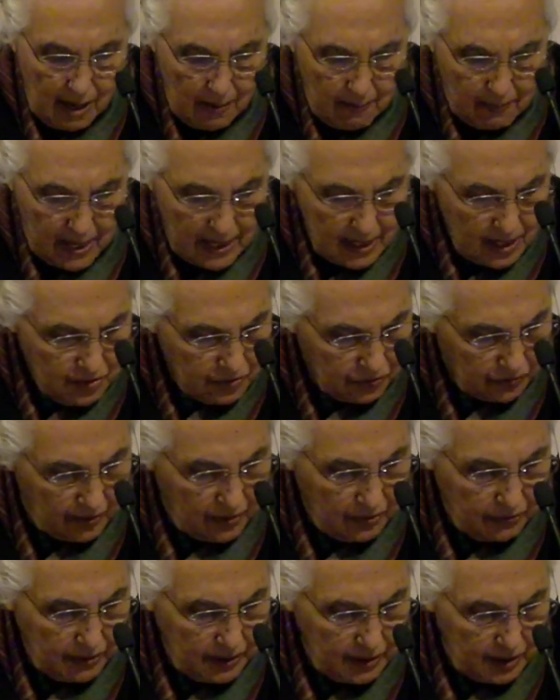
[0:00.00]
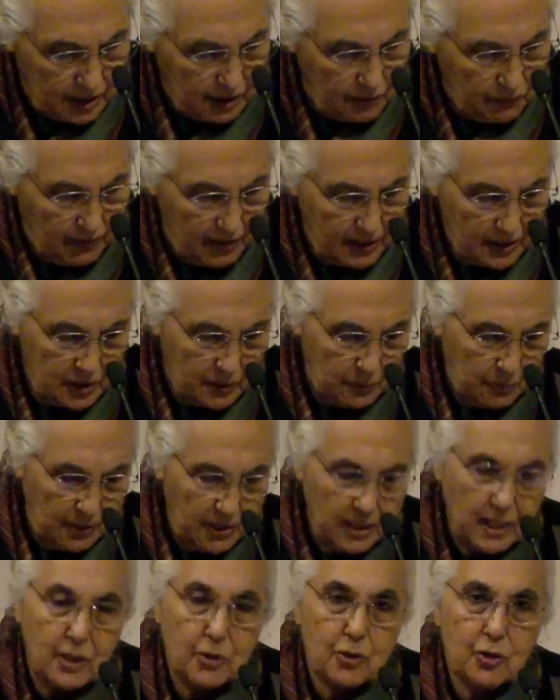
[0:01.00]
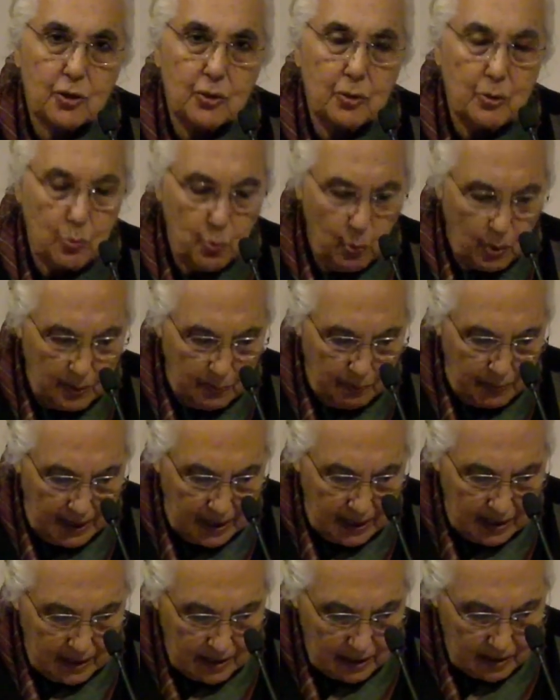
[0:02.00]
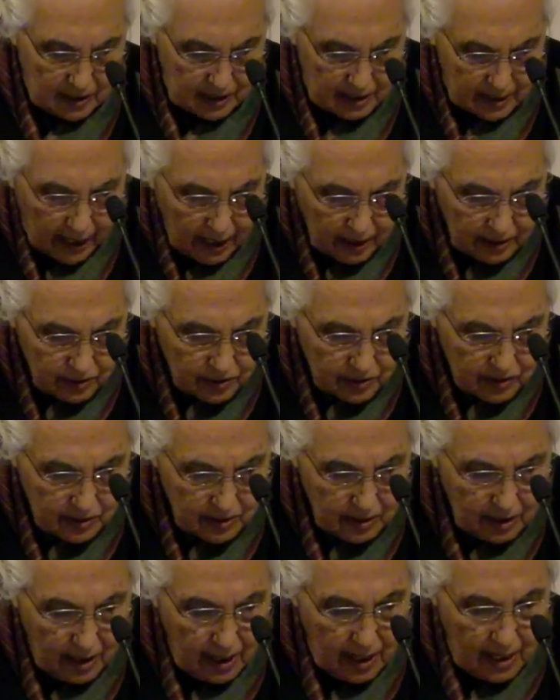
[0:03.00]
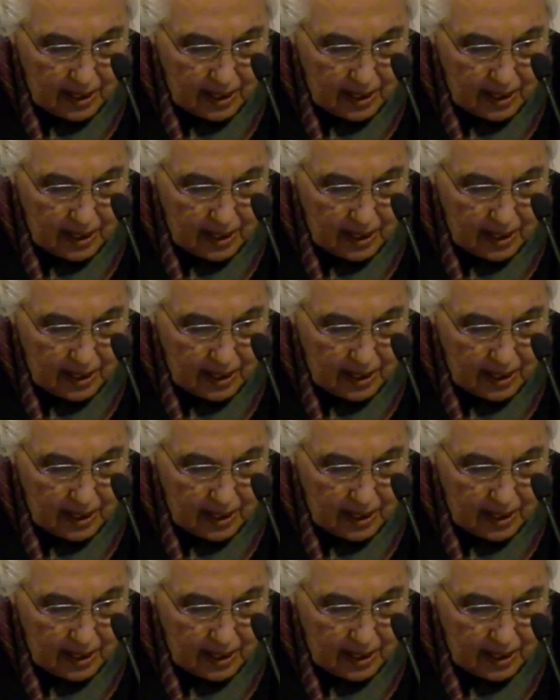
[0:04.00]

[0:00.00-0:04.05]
Many theories of explanation were being discussed,